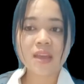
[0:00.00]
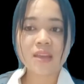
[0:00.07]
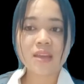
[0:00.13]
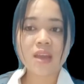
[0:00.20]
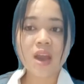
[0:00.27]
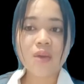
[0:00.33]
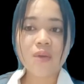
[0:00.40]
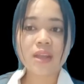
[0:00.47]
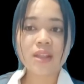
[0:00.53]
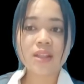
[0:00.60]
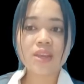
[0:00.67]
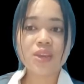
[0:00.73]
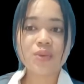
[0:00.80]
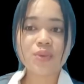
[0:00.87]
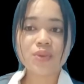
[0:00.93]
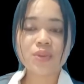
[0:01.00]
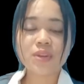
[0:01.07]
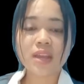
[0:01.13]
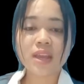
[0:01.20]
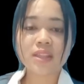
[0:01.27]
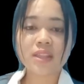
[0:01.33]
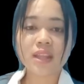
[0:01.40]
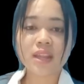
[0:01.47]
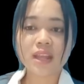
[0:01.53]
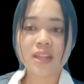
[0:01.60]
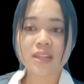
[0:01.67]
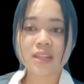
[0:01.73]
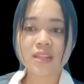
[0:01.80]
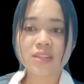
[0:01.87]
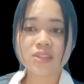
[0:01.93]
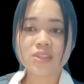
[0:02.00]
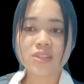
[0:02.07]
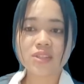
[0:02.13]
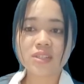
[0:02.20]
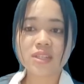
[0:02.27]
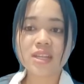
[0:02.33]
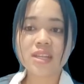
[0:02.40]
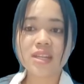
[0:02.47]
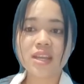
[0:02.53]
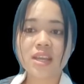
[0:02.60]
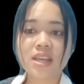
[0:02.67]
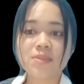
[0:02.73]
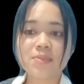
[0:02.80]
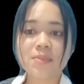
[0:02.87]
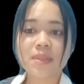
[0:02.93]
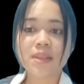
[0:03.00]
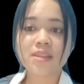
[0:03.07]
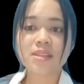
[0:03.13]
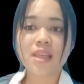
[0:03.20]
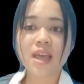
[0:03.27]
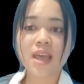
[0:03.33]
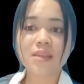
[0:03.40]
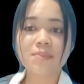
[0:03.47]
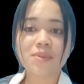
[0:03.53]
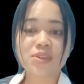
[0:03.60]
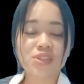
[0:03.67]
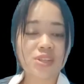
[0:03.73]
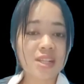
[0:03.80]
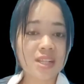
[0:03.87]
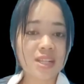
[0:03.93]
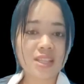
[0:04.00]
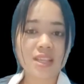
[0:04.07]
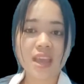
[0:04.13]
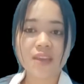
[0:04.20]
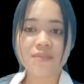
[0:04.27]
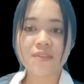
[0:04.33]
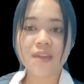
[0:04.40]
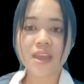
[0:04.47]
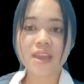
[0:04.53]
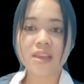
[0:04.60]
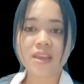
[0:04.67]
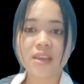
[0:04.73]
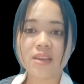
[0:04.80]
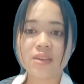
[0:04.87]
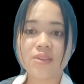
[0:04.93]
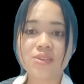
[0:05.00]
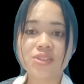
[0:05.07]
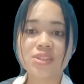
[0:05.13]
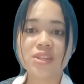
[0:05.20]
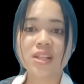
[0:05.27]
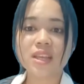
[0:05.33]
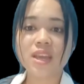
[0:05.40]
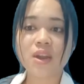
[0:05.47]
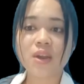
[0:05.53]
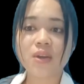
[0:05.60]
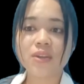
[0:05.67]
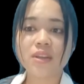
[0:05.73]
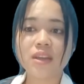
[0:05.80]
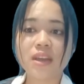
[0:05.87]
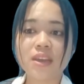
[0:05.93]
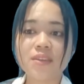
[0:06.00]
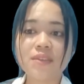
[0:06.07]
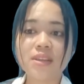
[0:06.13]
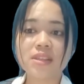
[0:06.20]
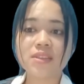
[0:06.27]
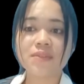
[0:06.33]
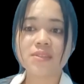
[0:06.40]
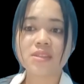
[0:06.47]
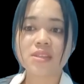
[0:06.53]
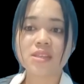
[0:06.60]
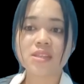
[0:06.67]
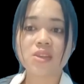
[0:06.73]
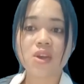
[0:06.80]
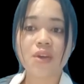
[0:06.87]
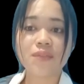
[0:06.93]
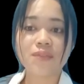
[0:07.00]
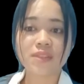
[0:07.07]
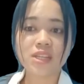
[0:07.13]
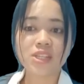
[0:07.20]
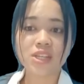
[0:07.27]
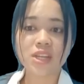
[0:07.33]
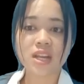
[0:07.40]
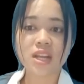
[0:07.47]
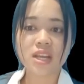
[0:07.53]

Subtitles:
Gao and Liu, 19 and 30, explained that personality effects crucially on the effectiveness of teacher.